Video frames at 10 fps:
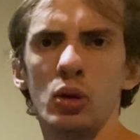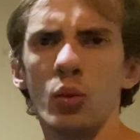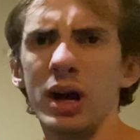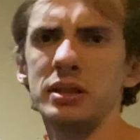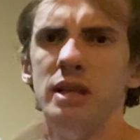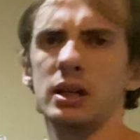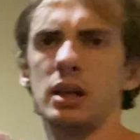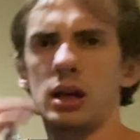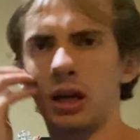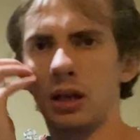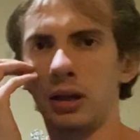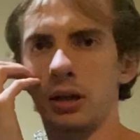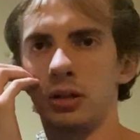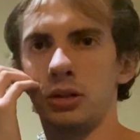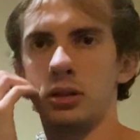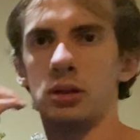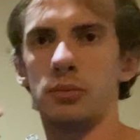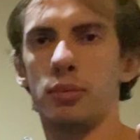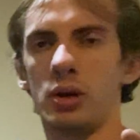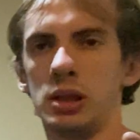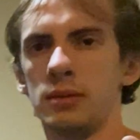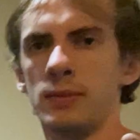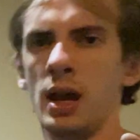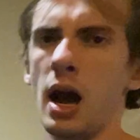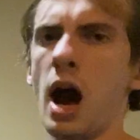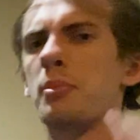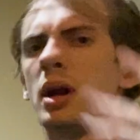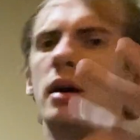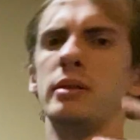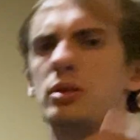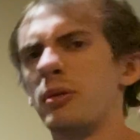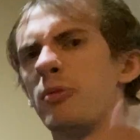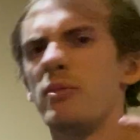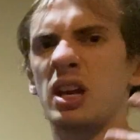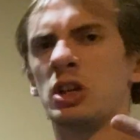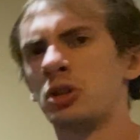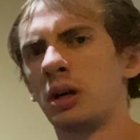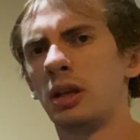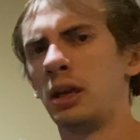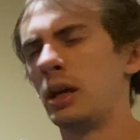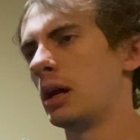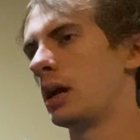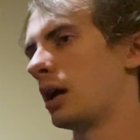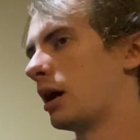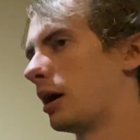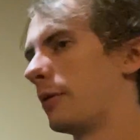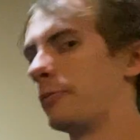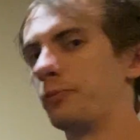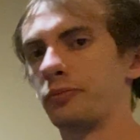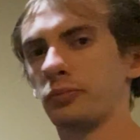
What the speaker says: Once I get like at a certain point, I'll probably do a Megatron. But